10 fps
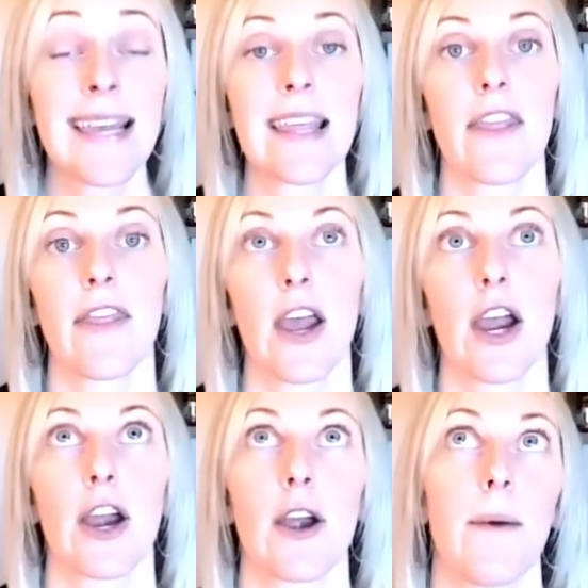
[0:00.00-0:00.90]

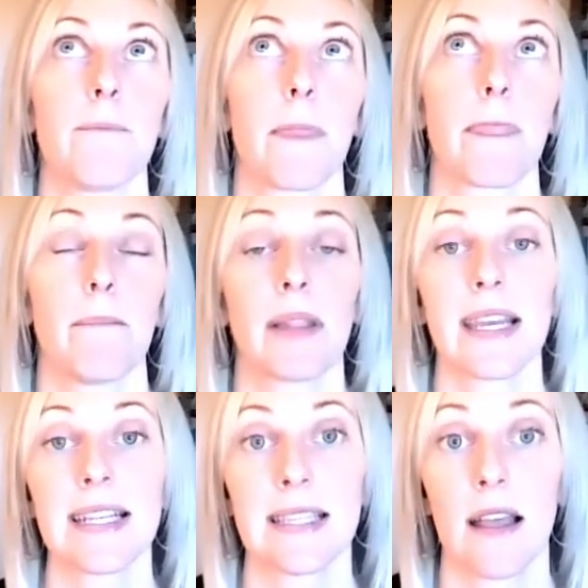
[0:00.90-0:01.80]
their
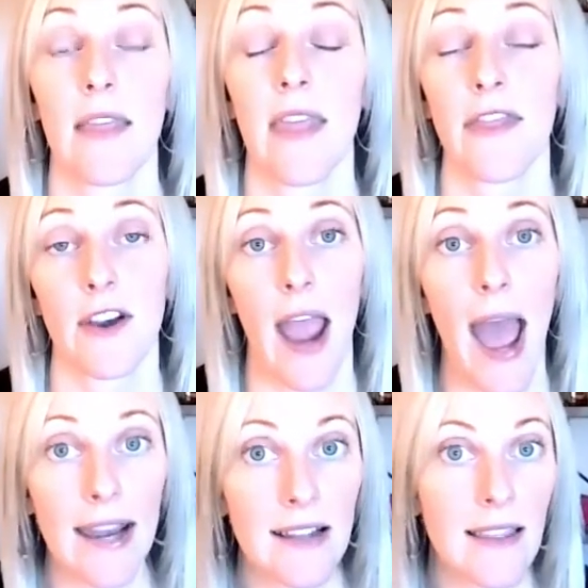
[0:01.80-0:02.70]
place that they're
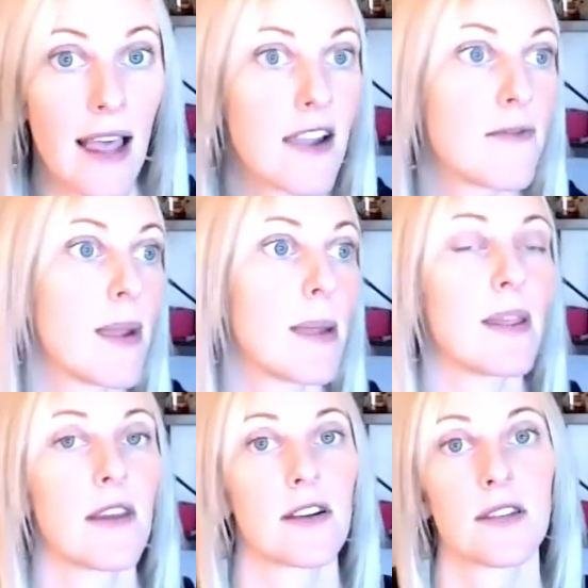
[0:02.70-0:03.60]
at in life, maybe
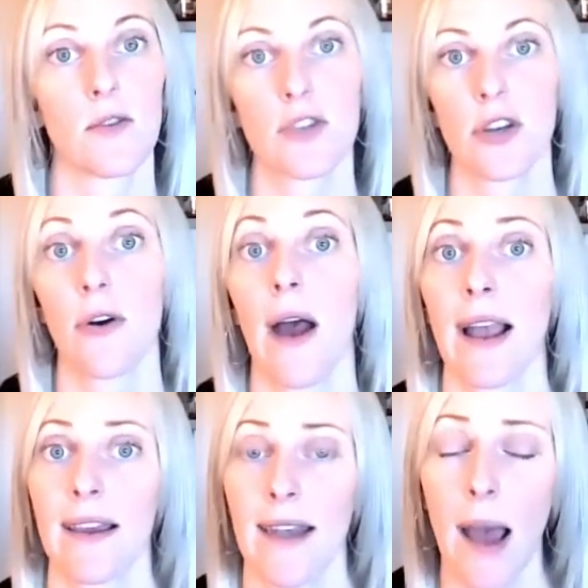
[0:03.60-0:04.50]
their
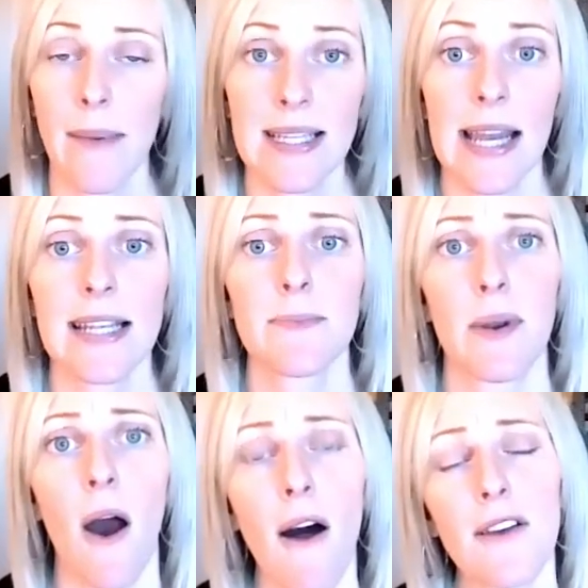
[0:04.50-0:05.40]
socioeconomic status, but
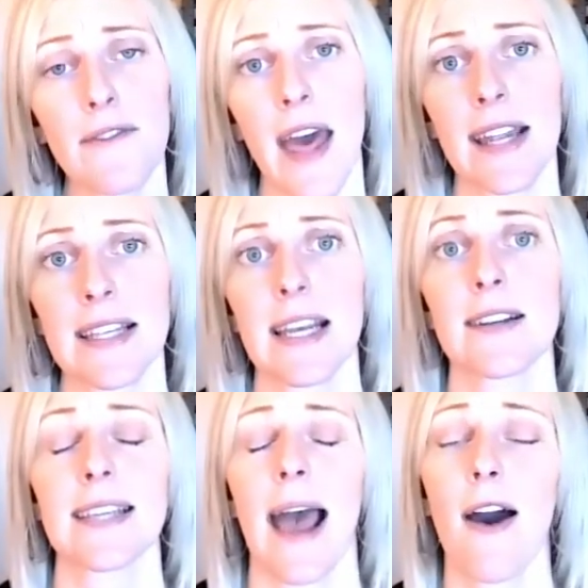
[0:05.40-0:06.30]
all of that is there
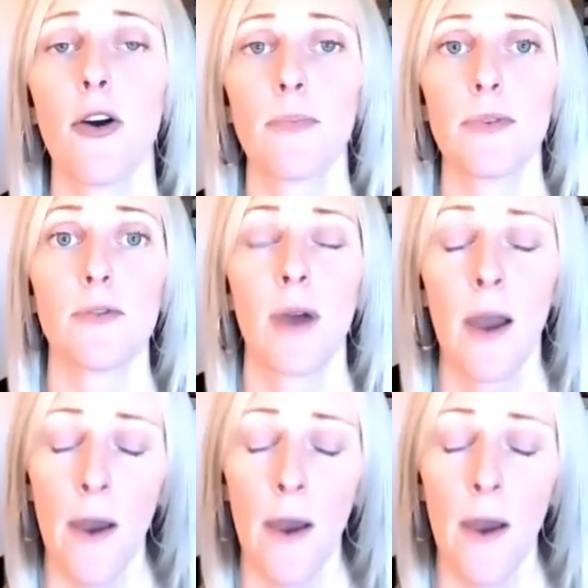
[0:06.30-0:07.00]
to help you